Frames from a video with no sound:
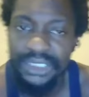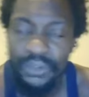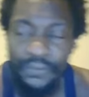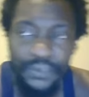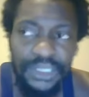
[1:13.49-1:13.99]
So
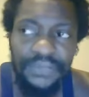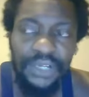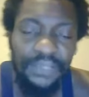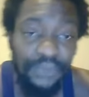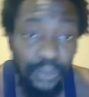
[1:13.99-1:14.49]
first of all,
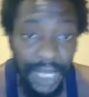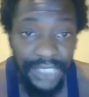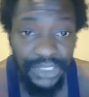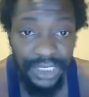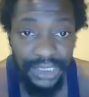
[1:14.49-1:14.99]
if you're
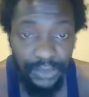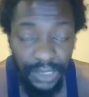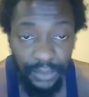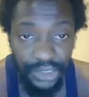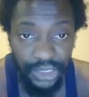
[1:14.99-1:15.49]
watching this, what I
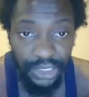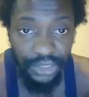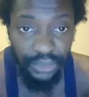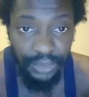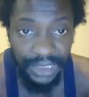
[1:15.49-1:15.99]
want y'all to
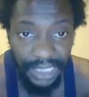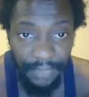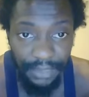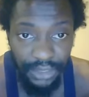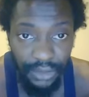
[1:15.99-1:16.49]
do is let
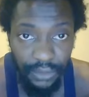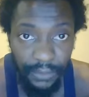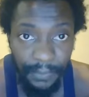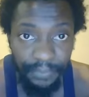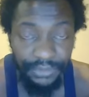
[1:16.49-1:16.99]
me know
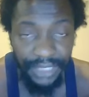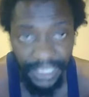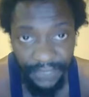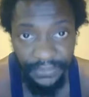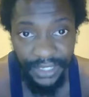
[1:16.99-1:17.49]

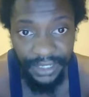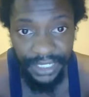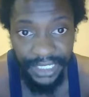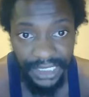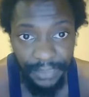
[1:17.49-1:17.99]
if there
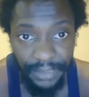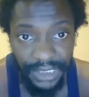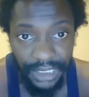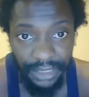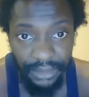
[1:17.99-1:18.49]
is a
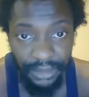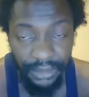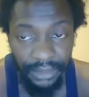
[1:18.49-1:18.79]
particular